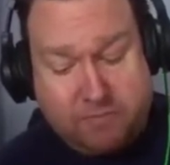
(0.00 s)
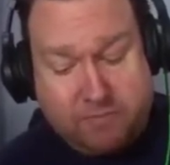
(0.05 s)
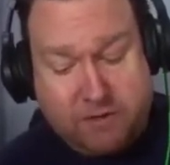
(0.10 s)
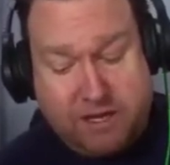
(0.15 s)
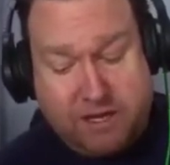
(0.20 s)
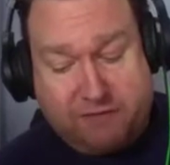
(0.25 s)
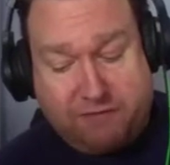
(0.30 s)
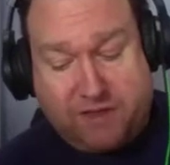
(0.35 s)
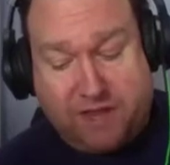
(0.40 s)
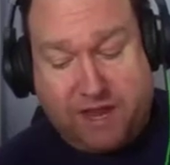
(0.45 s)

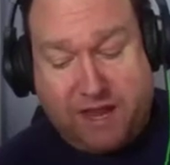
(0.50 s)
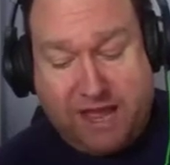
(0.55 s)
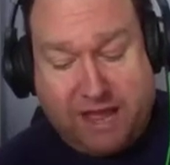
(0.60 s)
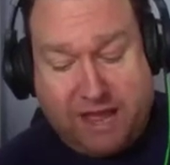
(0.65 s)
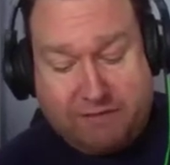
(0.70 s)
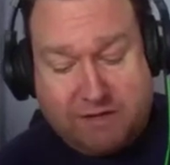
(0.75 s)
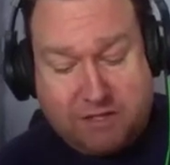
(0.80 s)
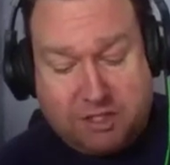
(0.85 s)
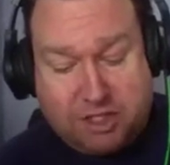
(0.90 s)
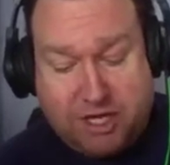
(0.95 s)
If they
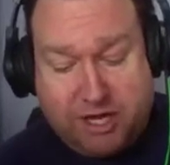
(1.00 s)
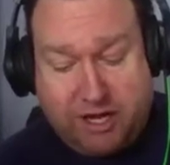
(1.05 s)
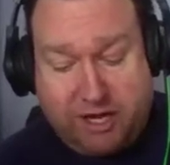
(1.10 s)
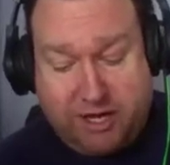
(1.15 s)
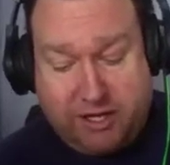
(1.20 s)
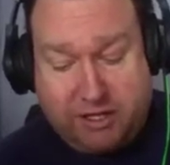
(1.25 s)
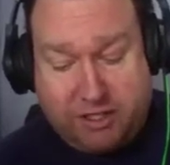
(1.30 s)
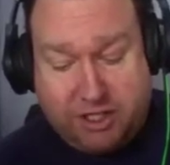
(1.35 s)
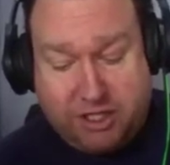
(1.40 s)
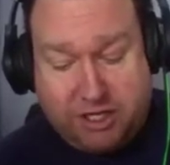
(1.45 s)
haven't
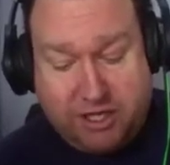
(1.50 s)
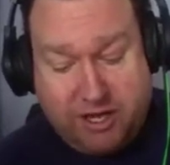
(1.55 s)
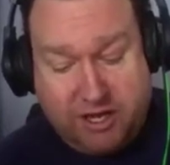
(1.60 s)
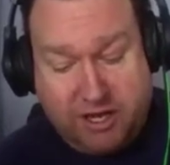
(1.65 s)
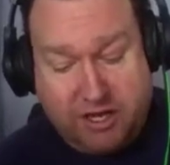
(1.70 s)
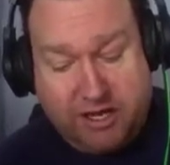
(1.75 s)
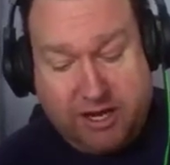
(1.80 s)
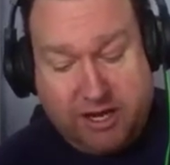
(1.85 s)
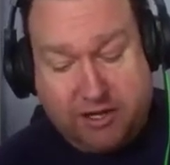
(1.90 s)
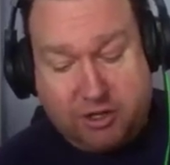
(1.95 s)
changed,
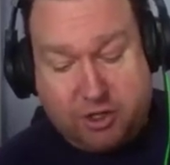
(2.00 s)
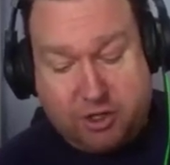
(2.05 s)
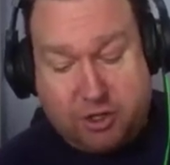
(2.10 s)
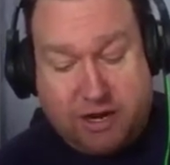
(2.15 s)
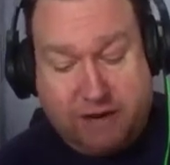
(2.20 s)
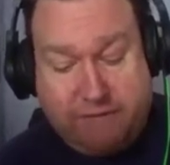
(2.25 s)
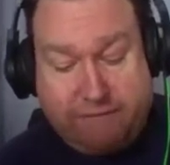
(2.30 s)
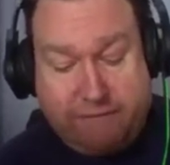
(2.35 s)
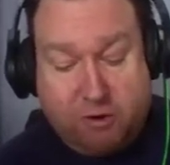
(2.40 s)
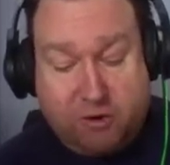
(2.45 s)
can you
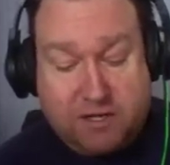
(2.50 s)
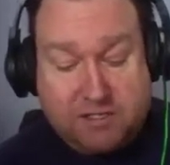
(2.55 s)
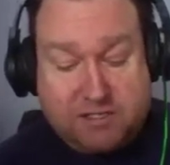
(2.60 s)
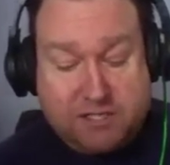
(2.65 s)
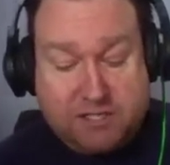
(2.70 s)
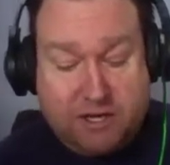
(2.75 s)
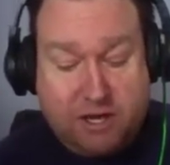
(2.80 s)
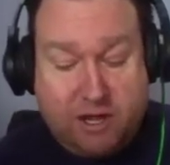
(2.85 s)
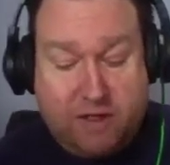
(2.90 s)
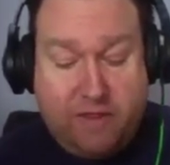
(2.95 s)
try
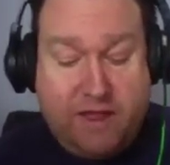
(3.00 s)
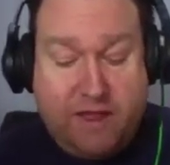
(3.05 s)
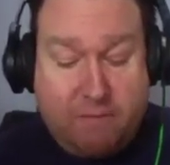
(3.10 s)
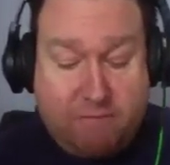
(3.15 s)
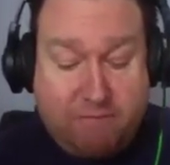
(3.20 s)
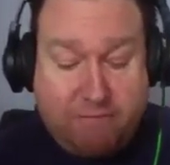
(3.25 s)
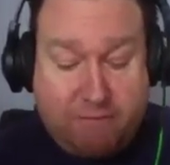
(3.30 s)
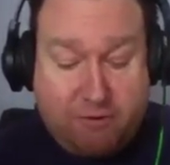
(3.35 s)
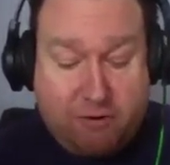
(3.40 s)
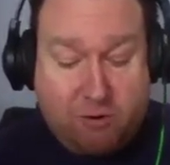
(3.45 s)
focusing on
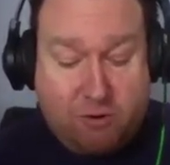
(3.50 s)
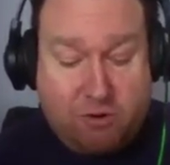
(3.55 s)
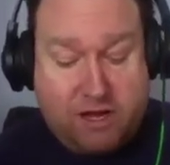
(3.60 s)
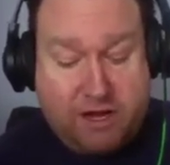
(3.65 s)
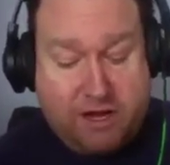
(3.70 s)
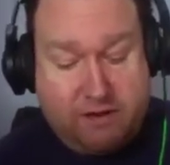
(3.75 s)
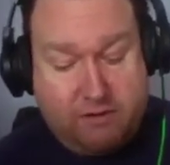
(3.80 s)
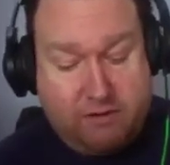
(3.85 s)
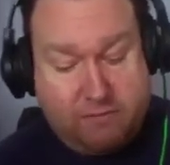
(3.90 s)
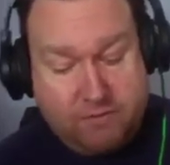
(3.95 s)
them for a
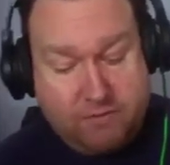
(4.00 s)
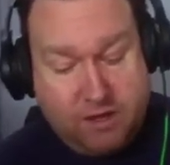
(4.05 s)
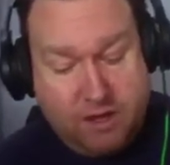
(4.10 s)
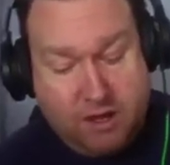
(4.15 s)
while?